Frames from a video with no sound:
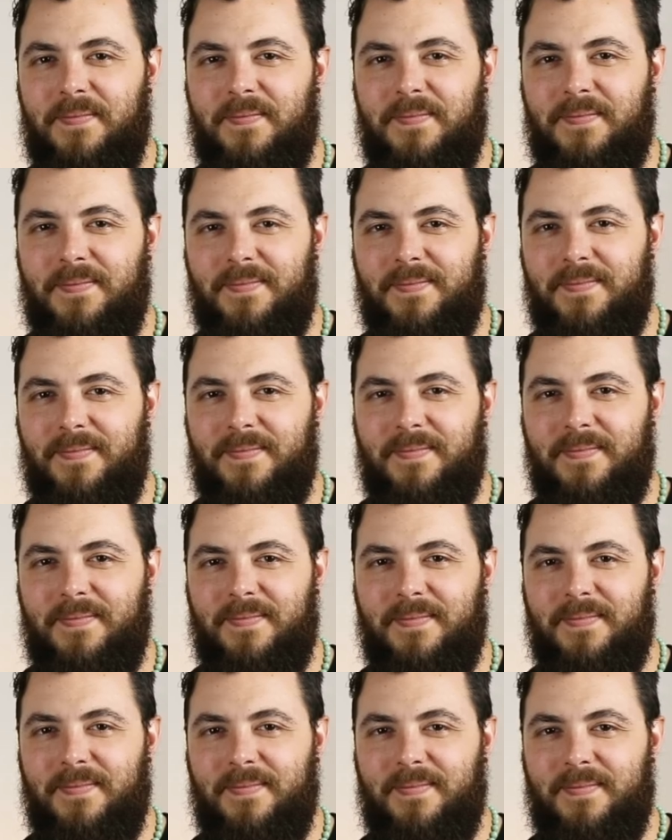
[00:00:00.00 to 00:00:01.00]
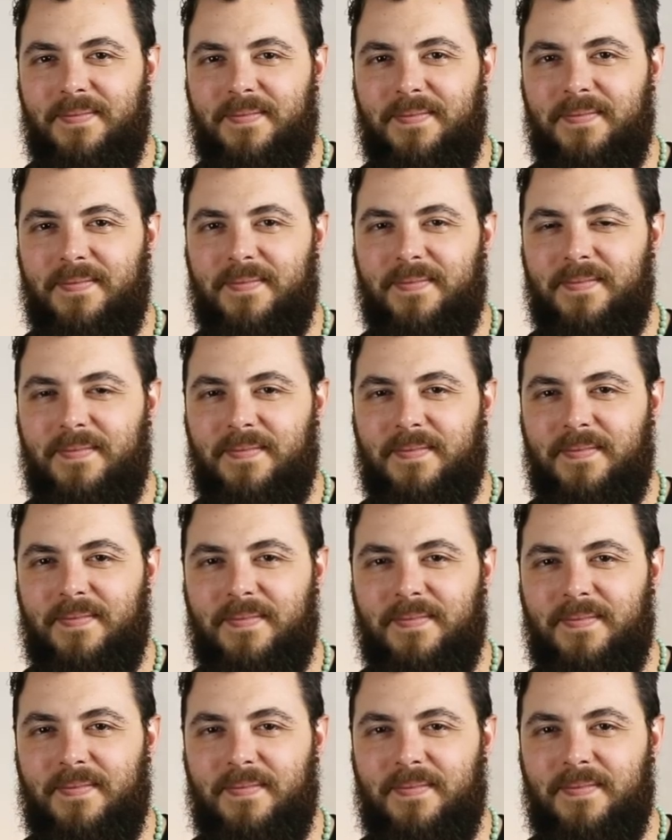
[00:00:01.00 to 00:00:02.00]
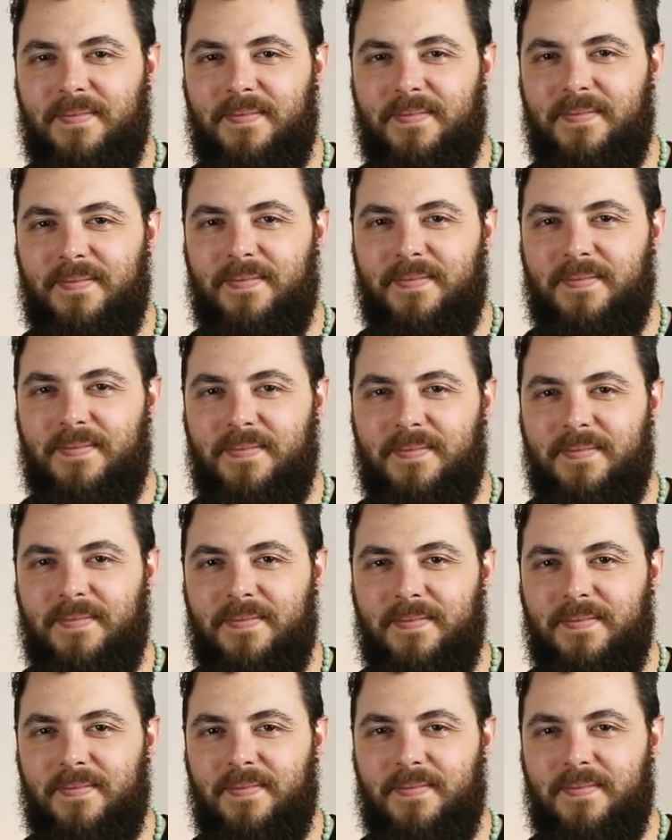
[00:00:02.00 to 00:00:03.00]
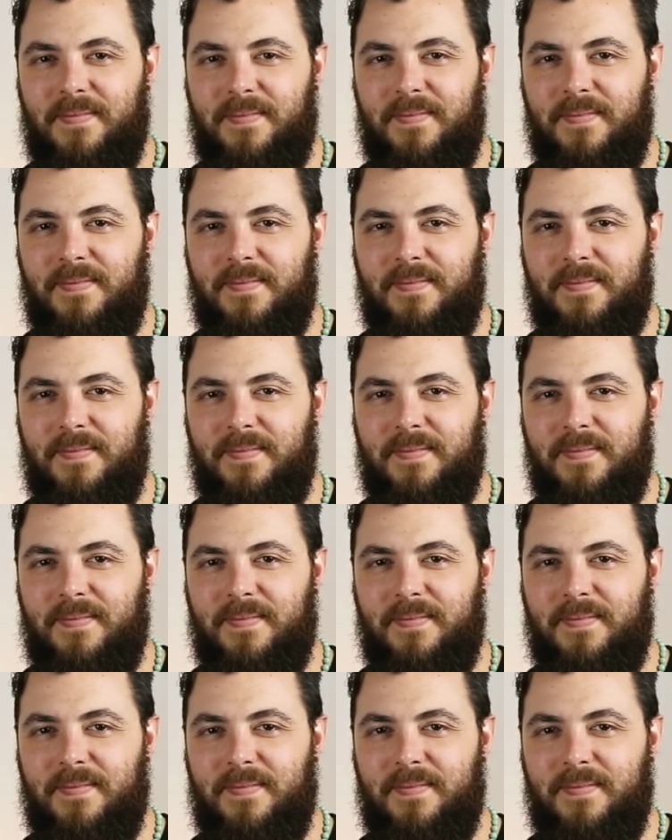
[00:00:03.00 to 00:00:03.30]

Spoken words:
(not speaking)